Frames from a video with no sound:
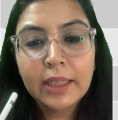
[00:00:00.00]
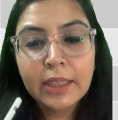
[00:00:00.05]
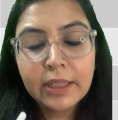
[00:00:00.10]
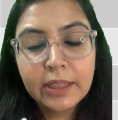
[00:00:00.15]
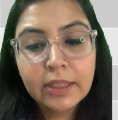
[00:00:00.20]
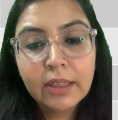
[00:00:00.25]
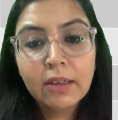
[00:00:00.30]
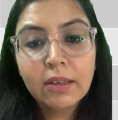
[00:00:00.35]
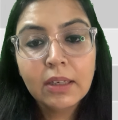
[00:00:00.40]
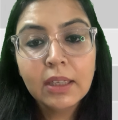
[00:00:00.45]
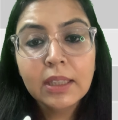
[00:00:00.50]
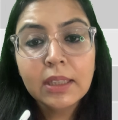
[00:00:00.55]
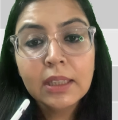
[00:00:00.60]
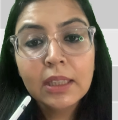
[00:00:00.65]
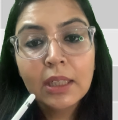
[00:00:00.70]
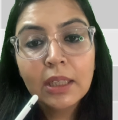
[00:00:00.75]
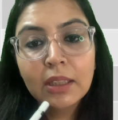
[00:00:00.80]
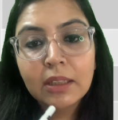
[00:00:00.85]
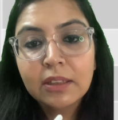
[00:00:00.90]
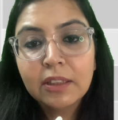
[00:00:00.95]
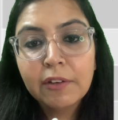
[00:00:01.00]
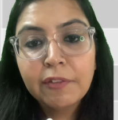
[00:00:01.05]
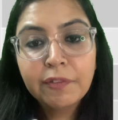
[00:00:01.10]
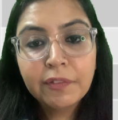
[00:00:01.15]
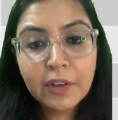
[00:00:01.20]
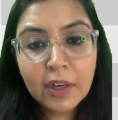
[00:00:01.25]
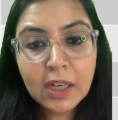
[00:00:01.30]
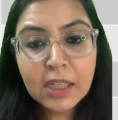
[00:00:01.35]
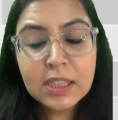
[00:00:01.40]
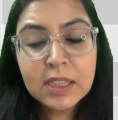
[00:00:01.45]
Here the
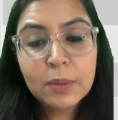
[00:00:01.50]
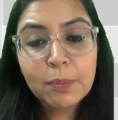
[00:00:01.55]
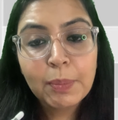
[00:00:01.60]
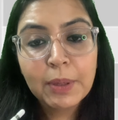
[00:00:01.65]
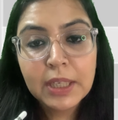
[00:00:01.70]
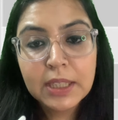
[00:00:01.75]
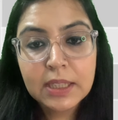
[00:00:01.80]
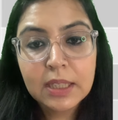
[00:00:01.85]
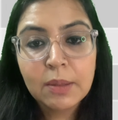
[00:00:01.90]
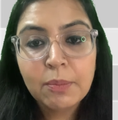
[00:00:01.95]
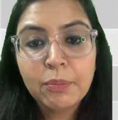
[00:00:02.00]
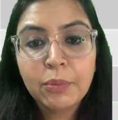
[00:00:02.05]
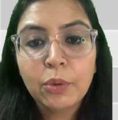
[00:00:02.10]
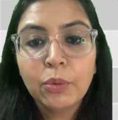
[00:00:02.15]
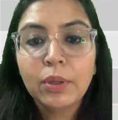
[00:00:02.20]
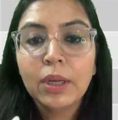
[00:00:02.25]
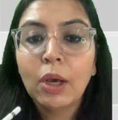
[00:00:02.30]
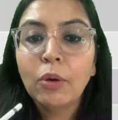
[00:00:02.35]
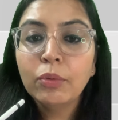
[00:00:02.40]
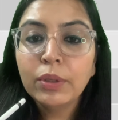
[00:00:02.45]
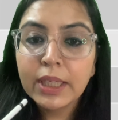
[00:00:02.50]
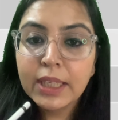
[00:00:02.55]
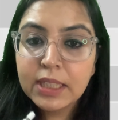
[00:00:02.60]
first person pronoun